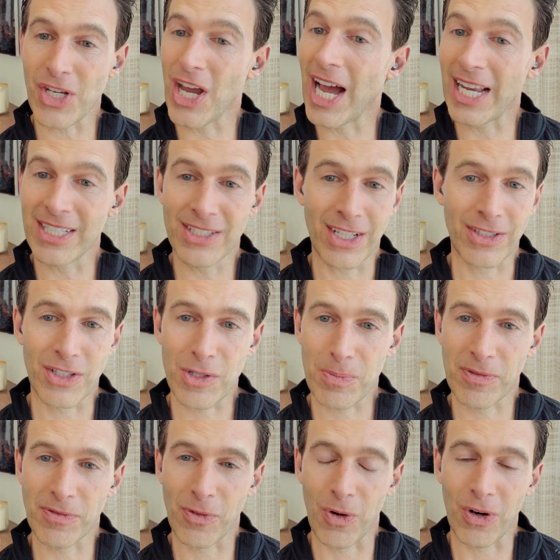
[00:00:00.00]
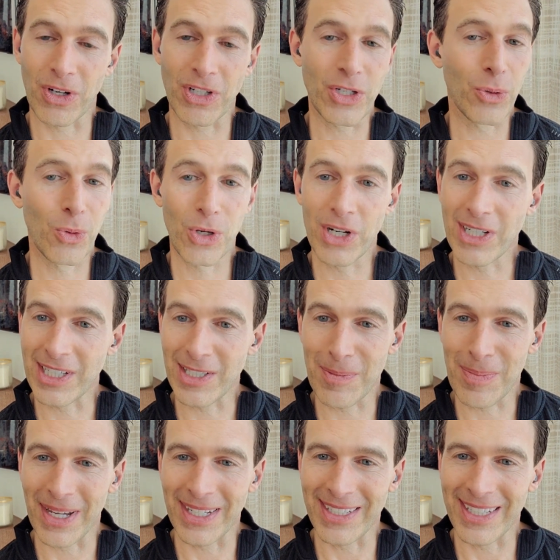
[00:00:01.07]
but you hadn't done this before. You were an
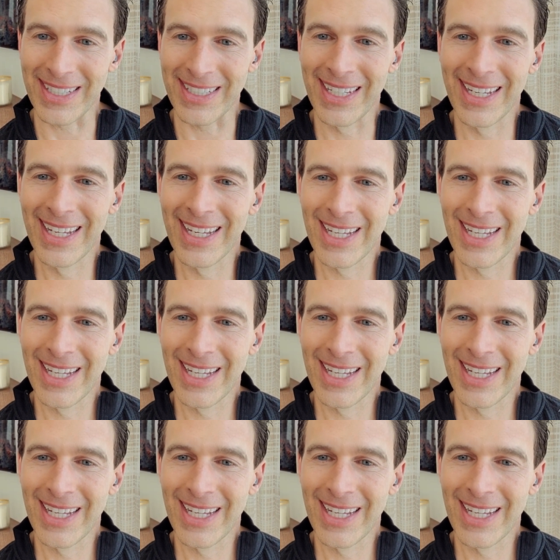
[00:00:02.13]
independent.